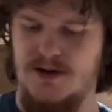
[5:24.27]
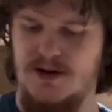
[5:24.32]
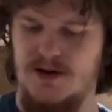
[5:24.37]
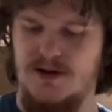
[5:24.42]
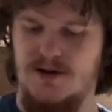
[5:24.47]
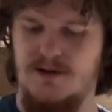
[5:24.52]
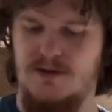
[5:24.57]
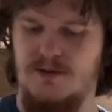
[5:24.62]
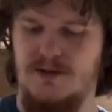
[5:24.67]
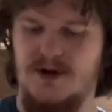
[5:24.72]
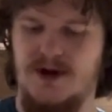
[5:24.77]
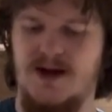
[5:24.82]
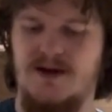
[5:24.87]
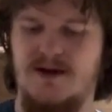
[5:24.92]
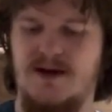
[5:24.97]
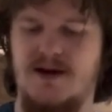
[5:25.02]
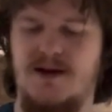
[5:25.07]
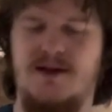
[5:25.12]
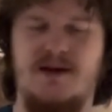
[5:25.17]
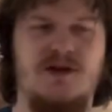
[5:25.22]
So what they
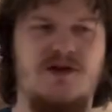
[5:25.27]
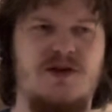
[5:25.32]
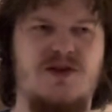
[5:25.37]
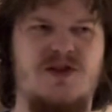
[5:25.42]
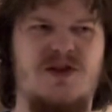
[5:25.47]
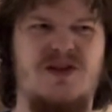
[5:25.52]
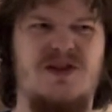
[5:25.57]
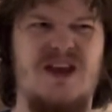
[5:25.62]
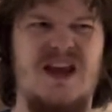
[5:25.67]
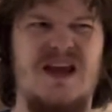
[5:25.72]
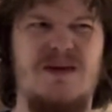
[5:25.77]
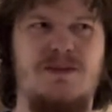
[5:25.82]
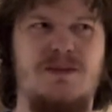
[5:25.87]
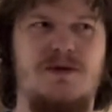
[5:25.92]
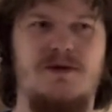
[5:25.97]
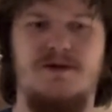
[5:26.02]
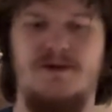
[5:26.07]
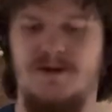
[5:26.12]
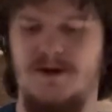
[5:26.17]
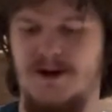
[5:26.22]
did is they just
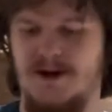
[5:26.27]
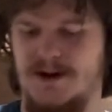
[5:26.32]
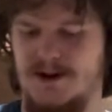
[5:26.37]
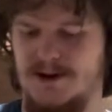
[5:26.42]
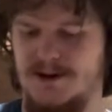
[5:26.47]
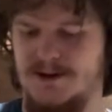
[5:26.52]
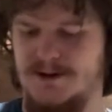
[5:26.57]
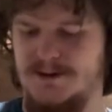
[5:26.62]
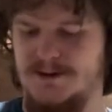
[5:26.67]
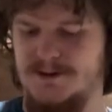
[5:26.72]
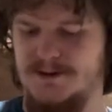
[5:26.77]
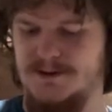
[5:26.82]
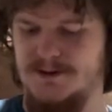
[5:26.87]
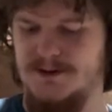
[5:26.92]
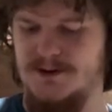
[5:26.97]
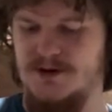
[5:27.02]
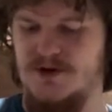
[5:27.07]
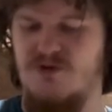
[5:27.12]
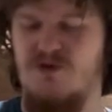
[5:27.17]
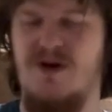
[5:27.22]
disabled the
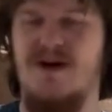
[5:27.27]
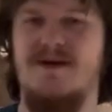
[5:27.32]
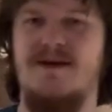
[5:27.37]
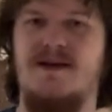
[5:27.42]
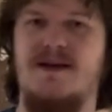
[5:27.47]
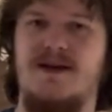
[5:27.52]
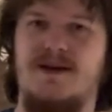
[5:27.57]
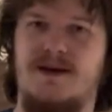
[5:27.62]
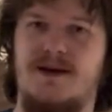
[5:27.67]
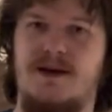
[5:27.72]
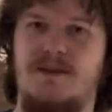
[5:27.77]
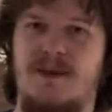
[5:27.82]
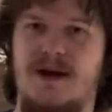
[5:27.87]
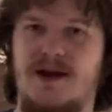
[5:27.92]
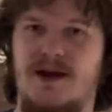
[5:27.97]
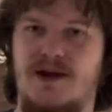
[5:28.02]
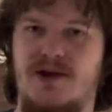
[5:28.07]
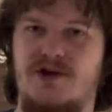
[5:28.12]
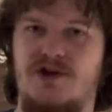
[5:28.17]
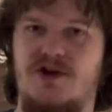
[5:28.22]
residency
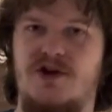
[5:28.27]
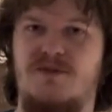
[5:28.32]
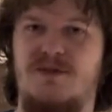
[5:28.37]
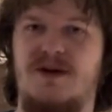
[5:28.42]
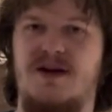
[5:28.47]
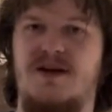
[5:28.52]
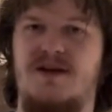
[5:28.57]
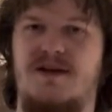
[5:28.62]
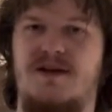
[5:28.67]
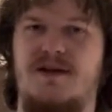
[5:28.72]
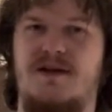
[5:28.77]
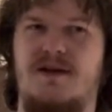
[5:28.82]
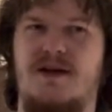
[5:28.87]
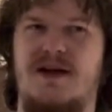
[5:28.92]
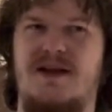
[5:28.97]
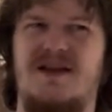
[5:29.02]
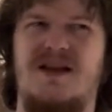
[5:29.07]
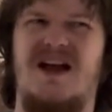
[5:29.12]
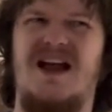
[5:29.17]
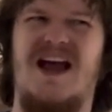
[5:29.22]
manager because
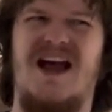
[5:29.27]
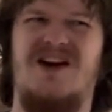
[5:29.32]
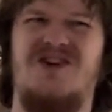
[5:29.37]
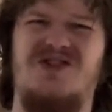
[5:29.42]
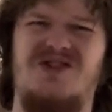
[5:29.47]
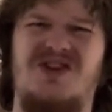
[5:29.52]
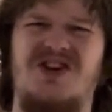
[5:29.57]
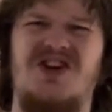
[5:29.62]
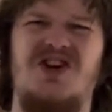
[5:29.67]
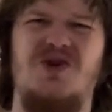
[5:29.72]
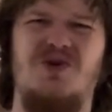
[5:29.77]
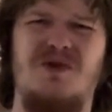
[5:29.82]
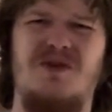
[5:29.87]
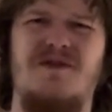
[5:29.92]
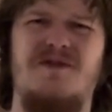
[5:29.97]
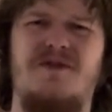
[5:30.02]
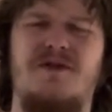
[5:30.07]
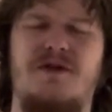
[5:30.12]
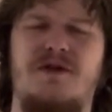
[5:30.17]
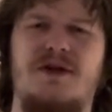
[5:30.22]
it's not actually
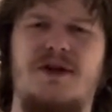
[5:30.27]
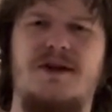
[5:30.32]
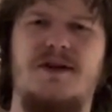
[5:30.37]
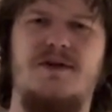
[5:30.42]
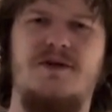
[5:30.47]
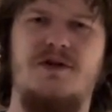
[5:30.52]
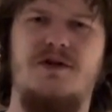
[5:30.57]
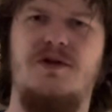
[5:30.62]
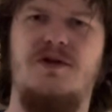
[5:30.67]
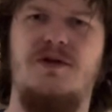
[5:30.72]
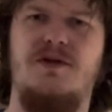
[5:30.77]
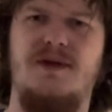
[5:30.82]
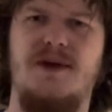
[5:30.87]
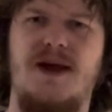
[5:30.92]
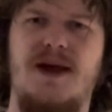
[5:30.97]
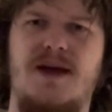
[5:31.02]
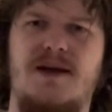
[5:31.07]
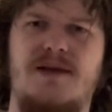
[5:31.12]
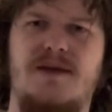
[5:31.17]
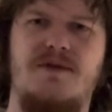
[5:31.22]
useful in their use
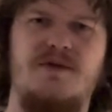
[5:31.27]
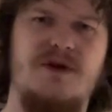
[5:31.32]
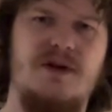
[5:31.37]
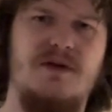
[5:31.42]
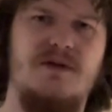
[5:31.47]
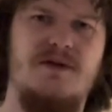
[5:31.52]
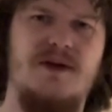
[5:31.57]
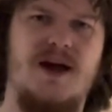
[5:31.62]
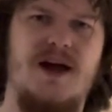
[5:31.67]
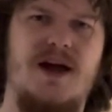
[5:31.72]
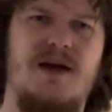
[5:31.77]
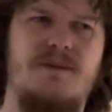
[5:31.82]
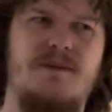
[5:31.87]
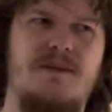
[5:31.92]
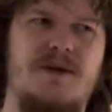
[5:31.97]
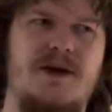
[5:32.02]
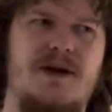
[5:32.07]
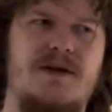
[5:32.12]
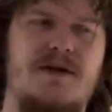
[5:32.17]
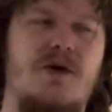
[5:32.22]
case of real time.
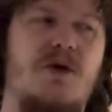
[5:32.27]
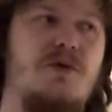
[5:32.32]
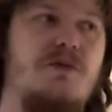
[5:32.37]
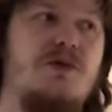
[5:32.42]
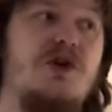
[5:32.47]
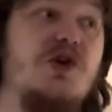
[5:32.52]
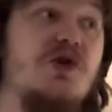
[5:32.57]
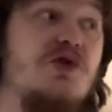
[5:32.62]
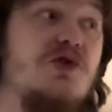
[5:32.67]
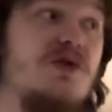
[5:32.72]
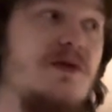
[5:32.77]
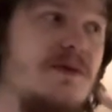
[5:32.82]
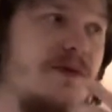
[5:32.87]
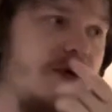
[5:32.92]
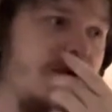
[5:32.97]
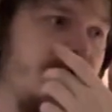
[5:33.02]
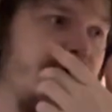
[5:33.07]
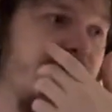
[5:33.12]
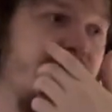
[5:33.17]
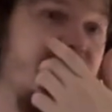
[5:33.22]
It's useful
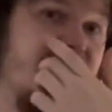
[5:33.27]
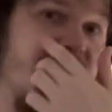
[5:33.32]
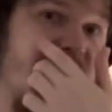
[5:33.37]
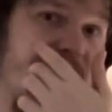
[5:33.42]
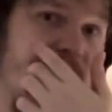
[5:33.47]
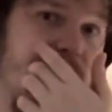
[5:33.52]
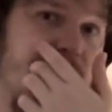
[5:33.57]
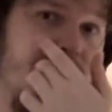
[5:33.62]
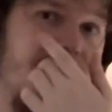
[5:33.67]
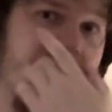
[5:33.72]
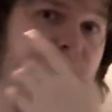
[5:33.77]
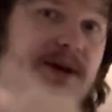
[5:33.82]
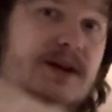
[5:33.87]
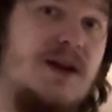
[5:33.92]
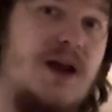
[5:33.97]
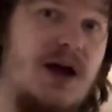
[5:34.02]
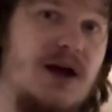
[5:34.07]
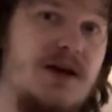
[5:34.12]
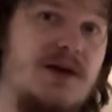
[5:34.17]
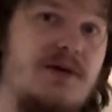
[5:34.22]
for devs, but
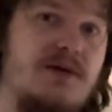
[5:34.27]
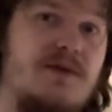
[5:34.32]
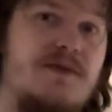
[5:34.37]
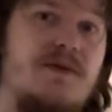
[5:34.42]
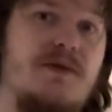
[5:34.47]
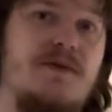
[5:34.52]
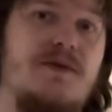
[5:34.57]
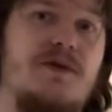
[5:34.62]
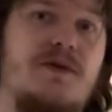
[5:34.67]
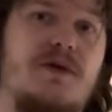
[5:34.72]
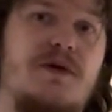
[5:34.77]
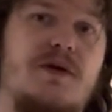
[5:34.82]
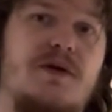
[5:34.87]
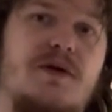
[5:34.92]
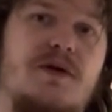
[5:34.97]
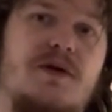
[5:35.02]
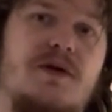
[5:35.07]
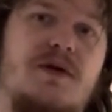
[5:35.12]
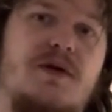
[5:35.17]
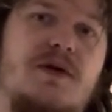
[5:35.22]
not useful for
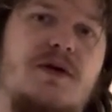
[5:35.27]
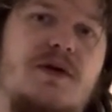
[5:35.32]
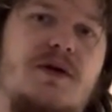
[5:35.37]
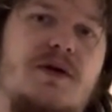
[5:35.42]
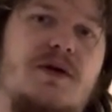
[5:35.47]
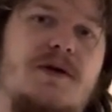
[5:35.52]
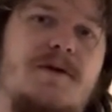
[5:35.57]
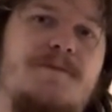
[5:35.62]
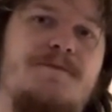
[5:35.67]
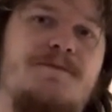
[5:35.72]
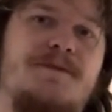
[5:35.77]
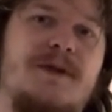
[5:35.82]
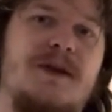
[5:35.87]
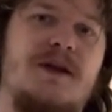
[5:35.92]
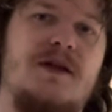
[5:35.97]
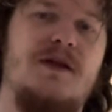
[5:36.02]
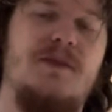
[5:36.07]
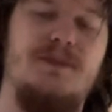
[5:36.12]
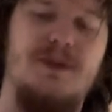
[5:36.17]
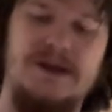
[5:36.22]

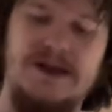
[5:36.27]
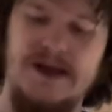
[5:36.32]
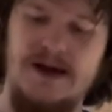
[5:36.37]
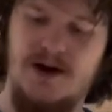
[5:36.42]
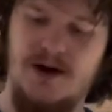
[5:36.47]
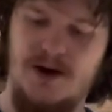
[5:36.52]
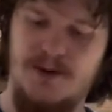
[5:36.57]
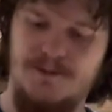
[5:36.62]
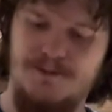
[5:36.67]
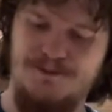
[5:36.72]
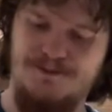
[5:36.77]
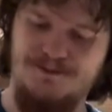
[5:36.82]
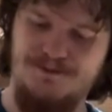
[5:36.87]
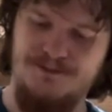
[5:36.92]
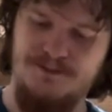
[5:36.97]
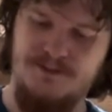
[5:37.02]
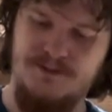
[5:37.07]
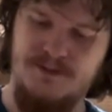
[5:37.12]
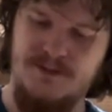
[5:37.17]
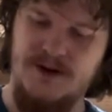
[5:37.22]
the player,
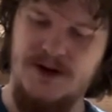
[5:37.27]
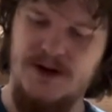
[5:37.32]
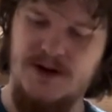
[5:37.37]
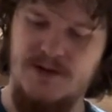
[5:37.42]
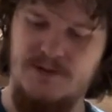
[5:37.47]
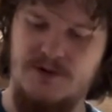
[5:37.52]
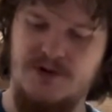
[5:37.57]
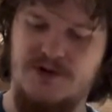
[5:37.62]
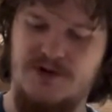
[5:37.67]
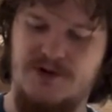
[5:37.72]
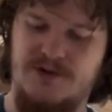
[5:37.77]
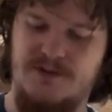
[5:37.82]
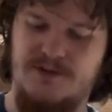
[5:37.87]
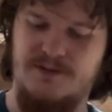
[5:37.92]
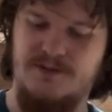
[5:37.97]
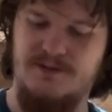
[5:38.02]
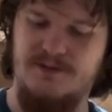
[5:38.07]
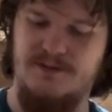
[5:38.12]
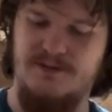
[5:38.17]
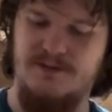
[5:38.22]
which
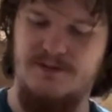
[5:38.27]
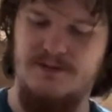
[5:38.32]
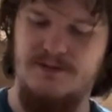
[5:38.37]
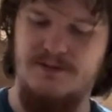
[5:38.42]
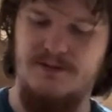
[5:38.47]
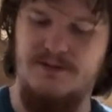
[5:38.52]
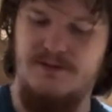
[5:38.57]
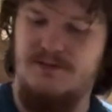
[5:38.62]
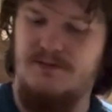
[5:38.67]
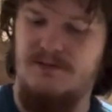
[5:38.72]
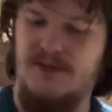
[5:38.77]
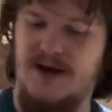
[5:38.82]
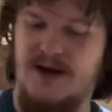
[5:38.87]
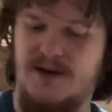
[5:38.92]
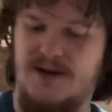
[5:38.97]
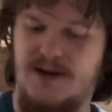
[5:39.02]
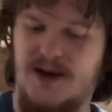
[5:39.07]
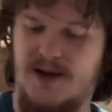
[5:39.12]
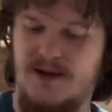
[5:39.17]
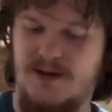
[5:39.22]
makes
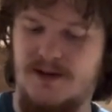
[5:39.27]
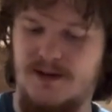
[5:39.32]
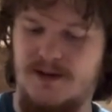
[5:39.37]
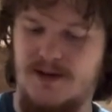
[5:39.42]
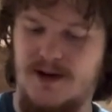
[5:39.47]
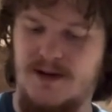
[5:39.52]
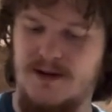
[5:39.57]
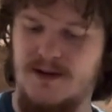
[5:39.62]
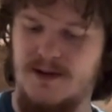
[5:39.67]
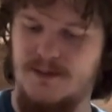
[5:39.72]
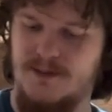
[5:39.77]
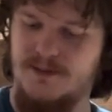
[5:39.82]
sense. That's